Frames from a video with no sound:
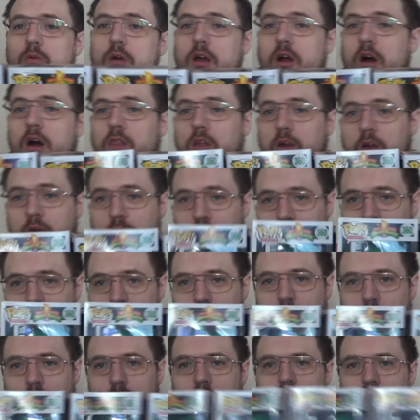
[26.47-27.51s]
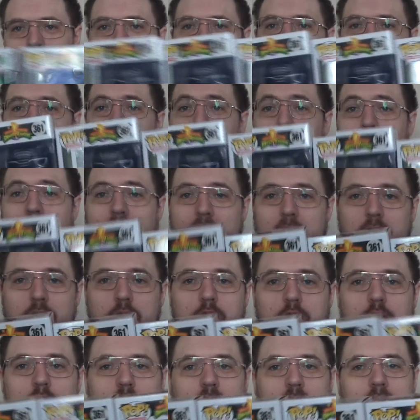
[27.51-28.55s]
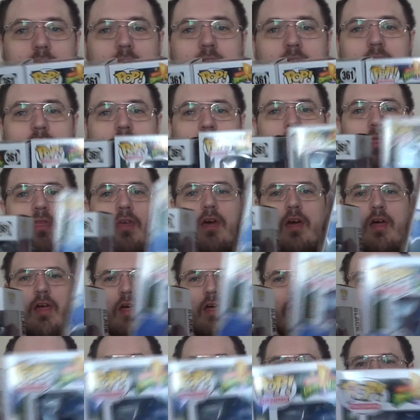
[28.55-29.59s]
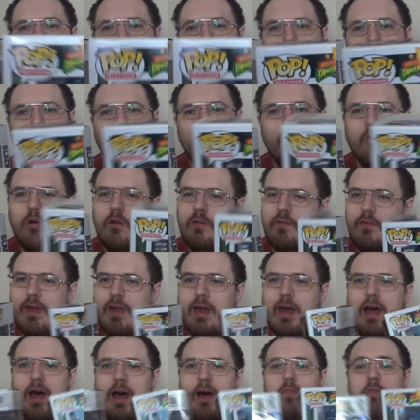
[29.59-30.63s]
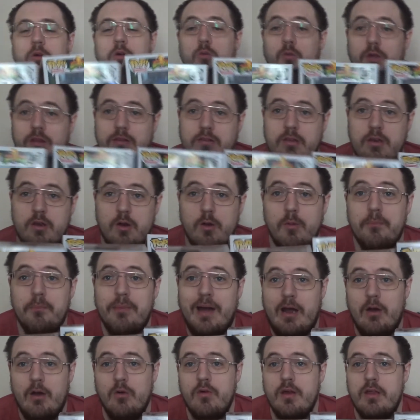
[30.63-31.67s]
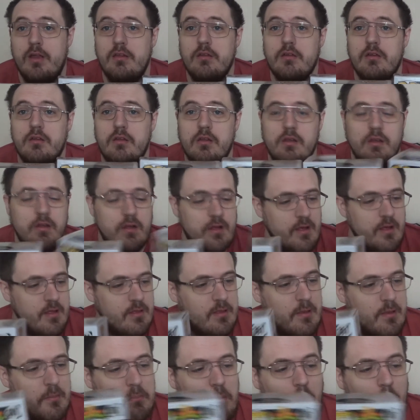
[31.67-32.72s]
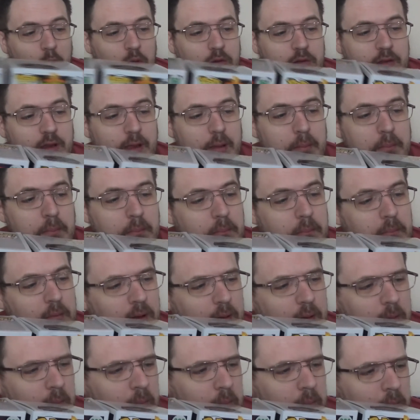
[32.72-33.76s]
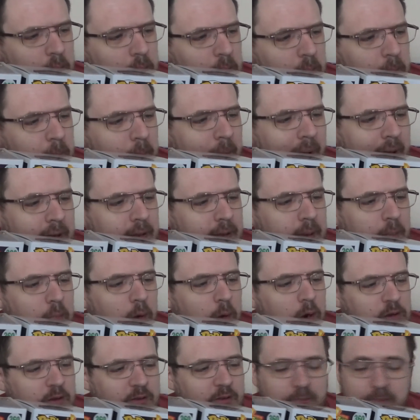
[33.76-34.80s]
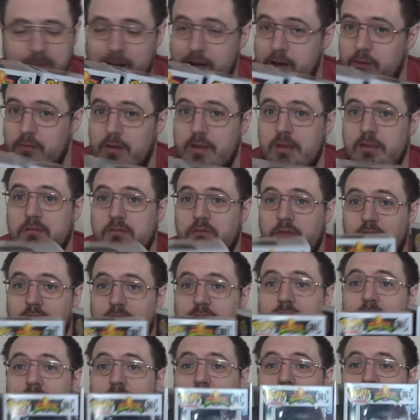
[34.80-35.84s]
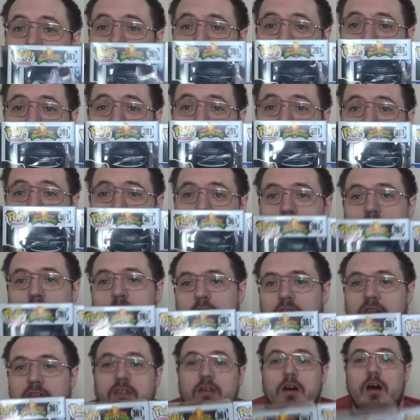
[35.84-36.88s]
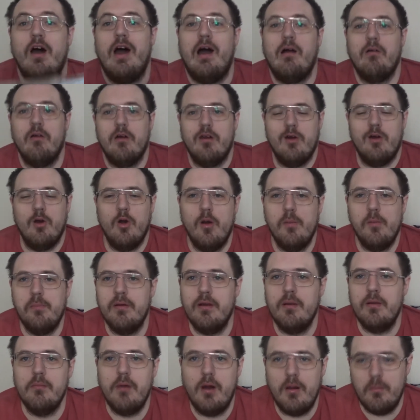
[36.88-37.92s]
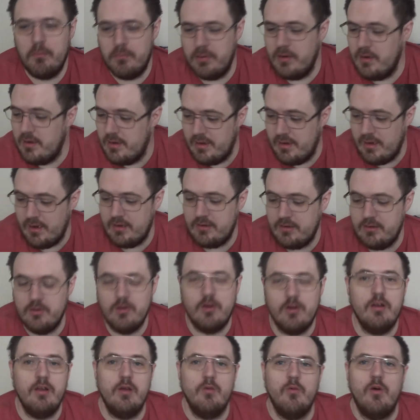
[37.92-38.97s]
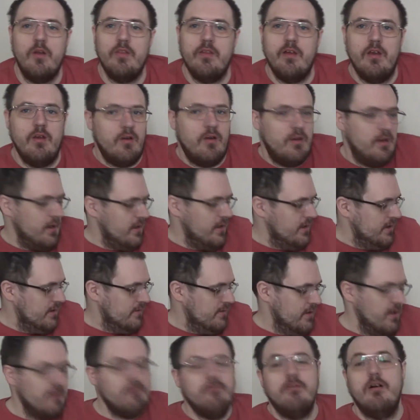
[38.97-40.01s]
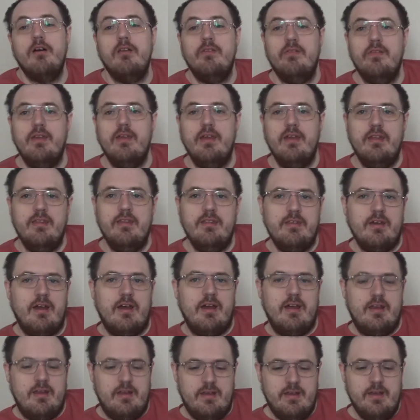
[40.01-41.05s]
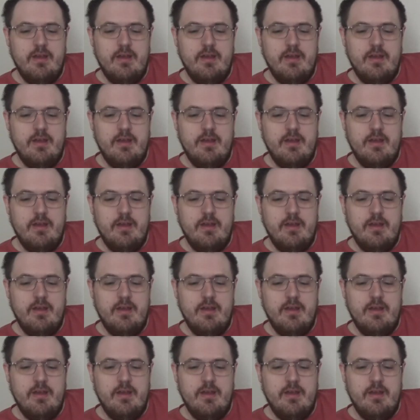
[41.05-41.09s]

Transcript: we got the green one, the black one, and the blue one. They are the original Power Rangers, the multi Mikey Martin Engine for the TV service. So I'm going to open them up and show you what they look like from the inside.